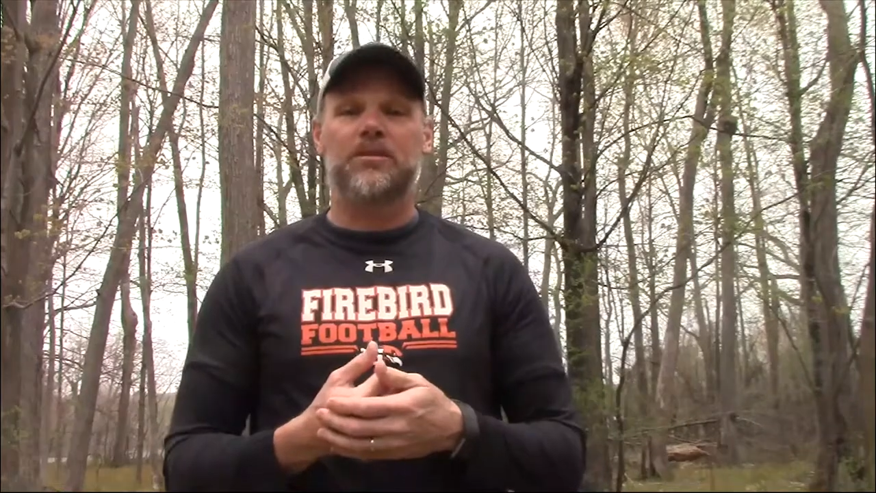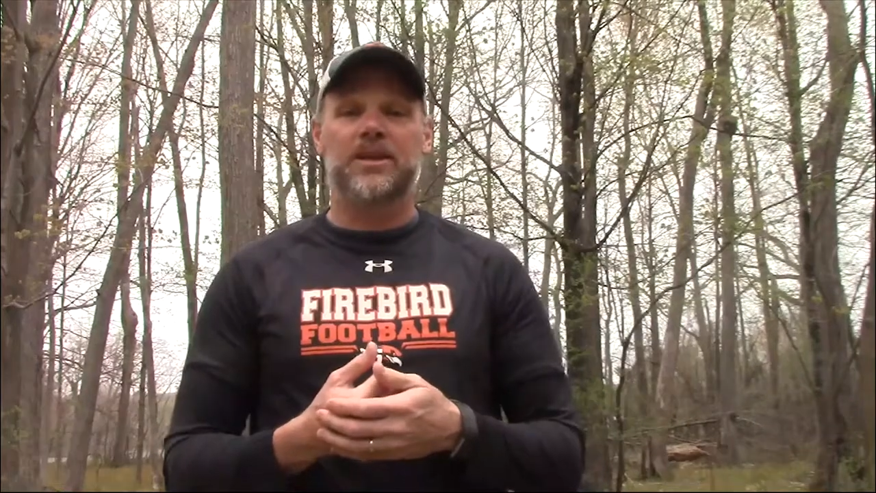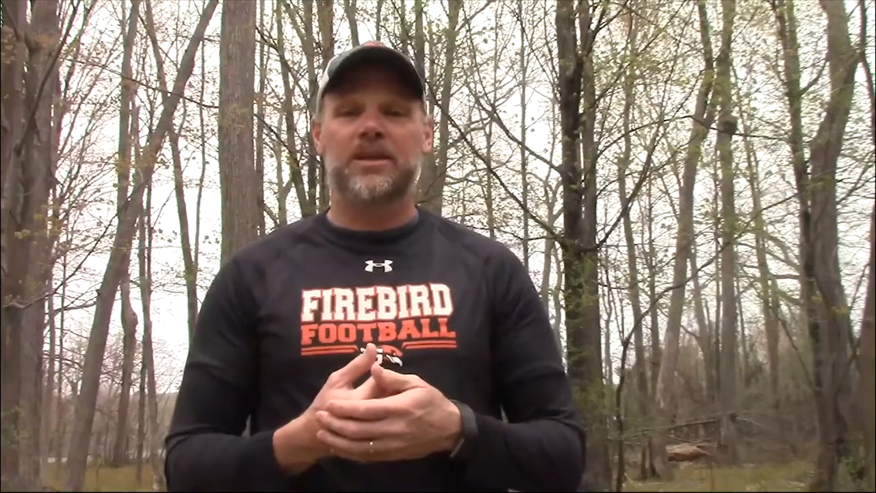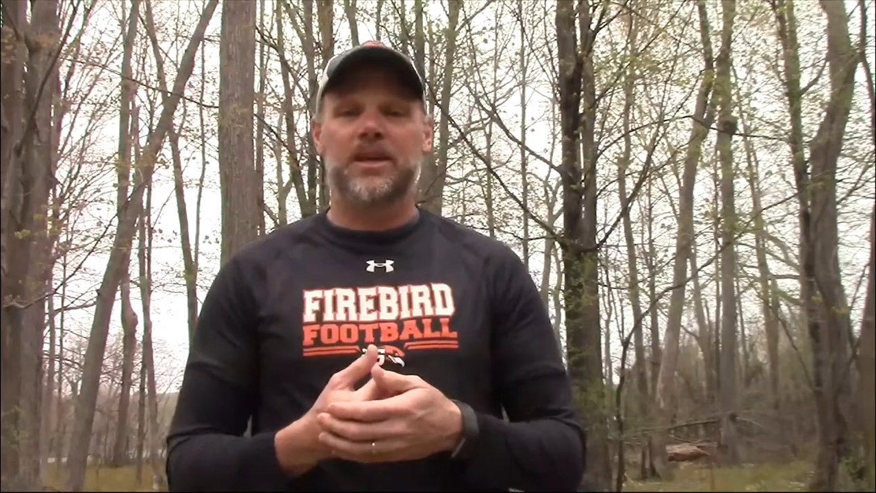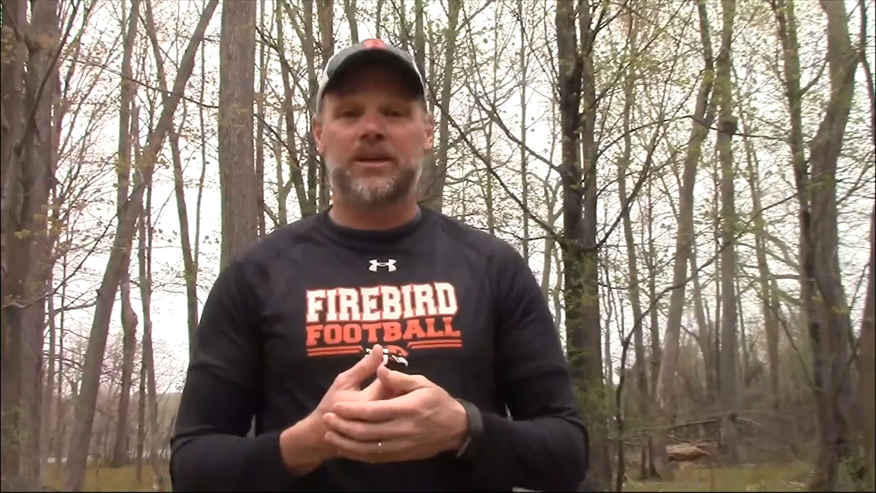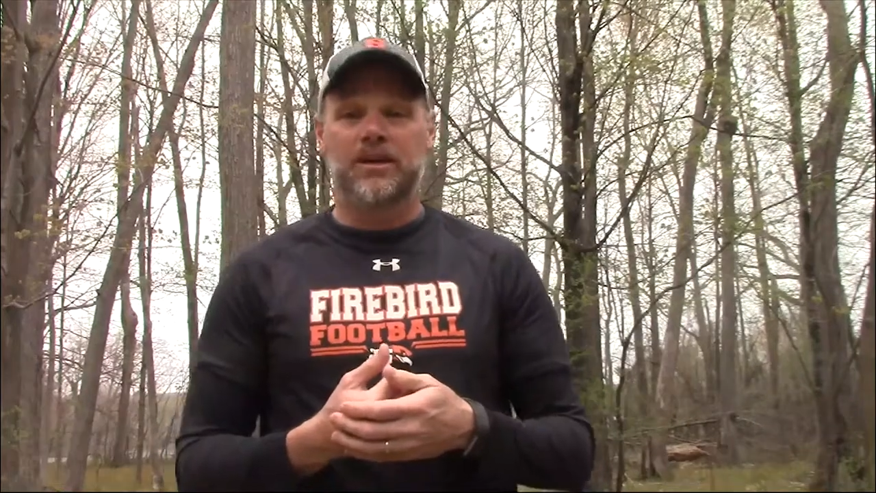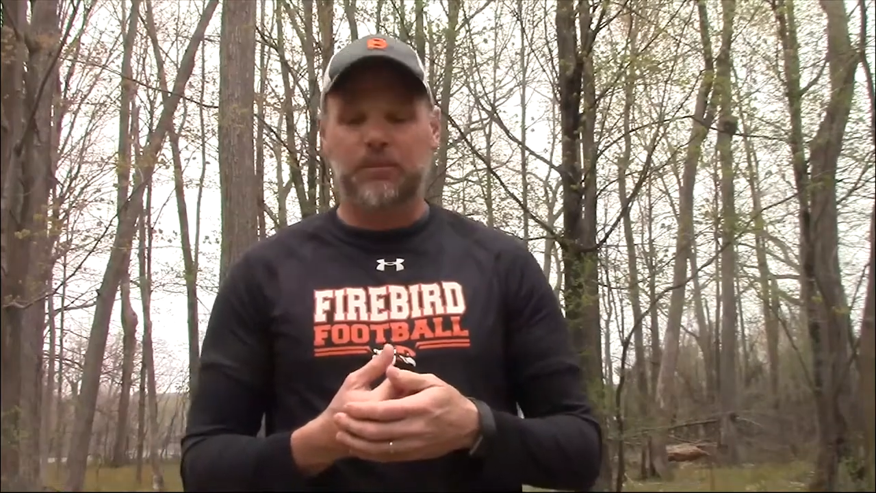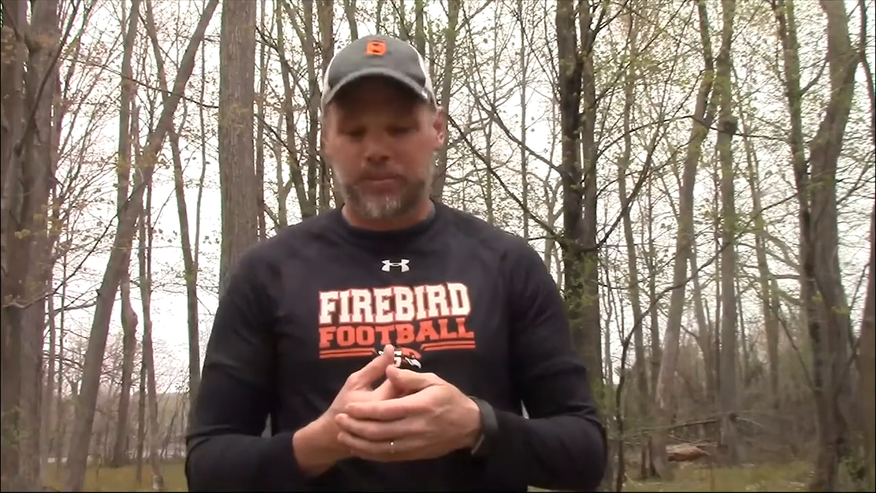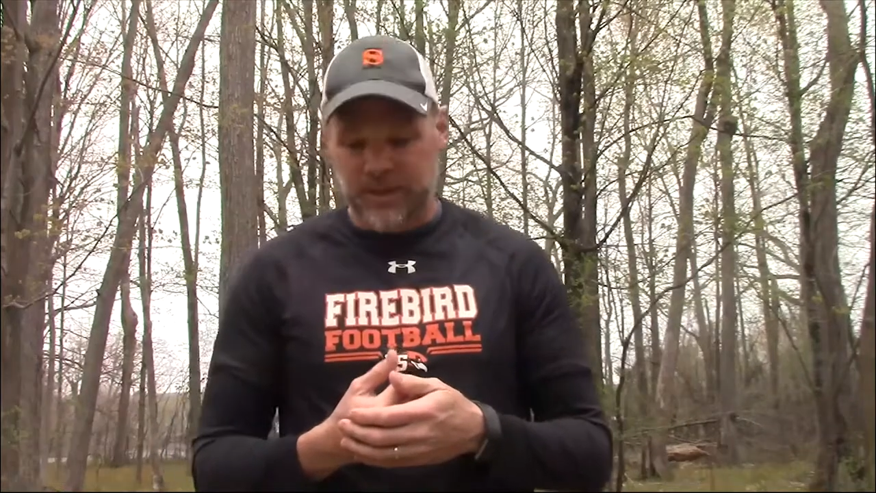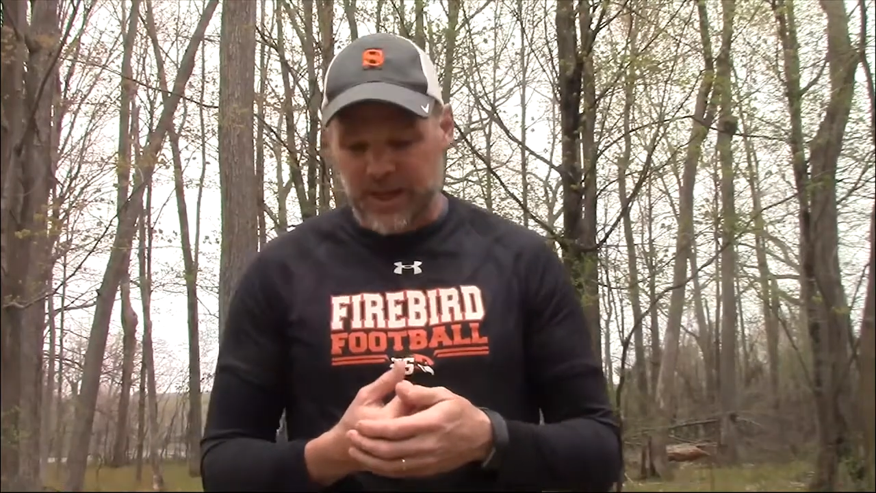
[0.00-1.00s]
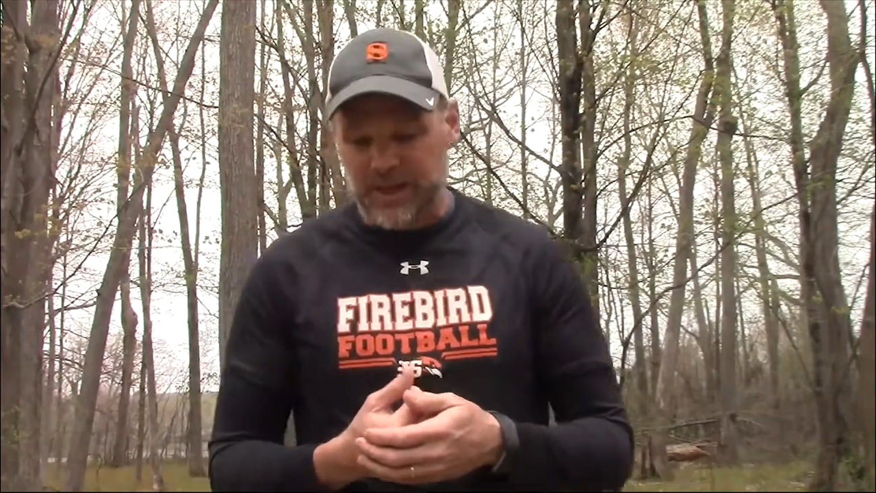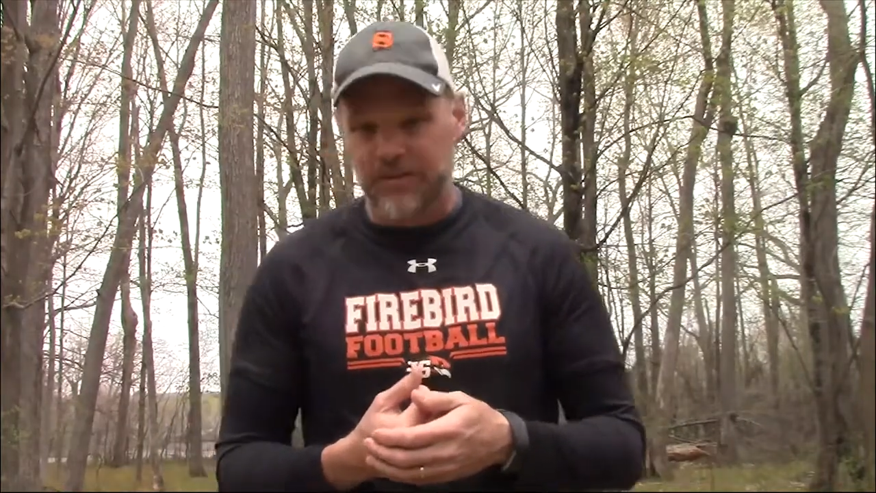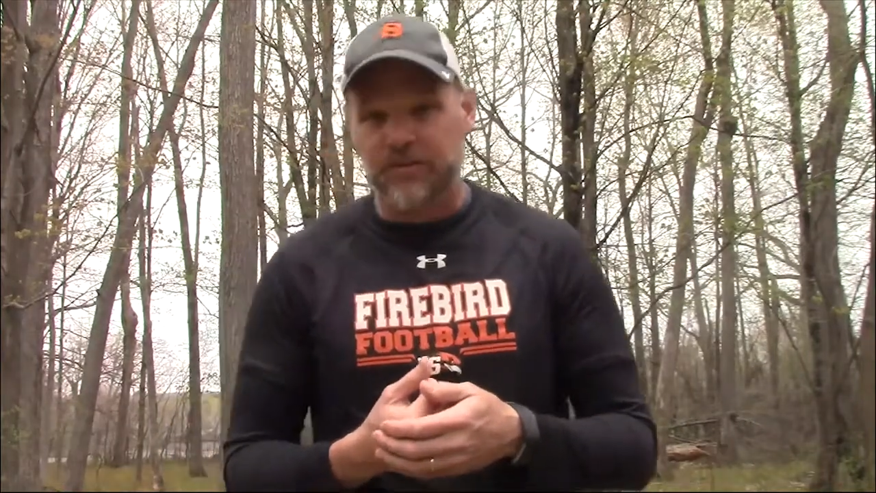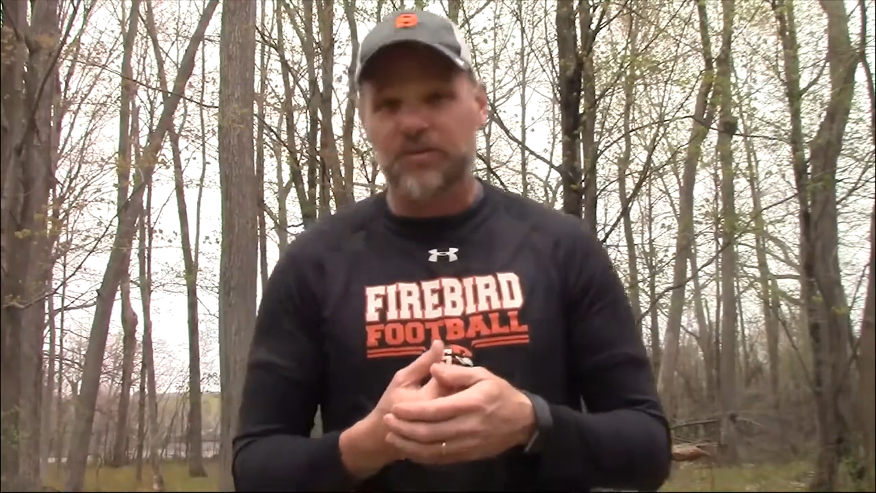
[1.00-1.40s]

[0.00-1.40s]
and unproductive.